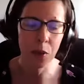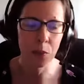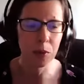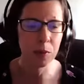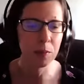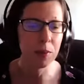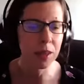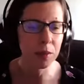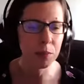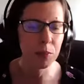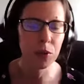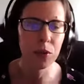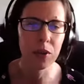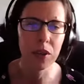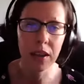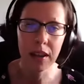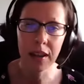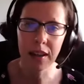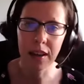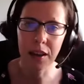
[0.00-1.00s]
I will be able
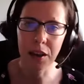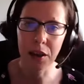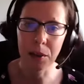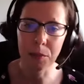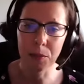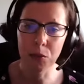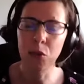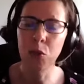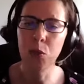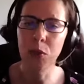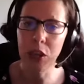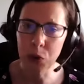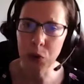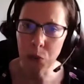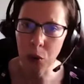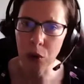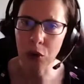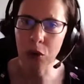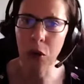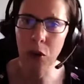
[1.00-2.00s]
to really
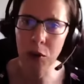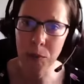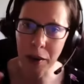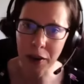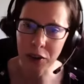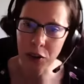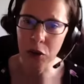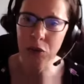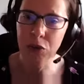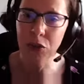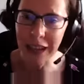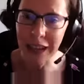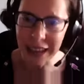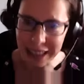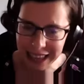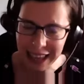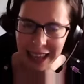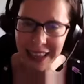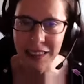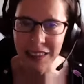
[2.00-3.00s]
work on my novel
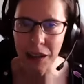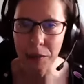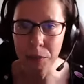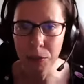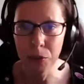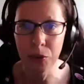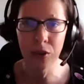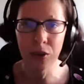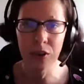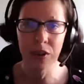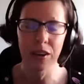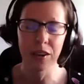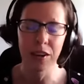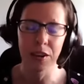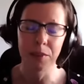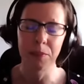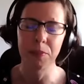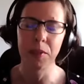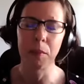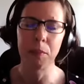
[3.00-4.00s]
and get that
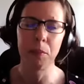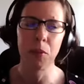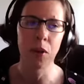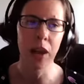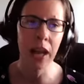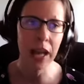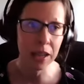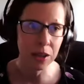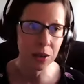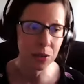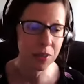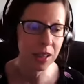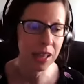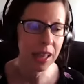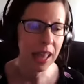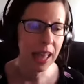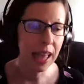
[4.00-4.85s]
book out.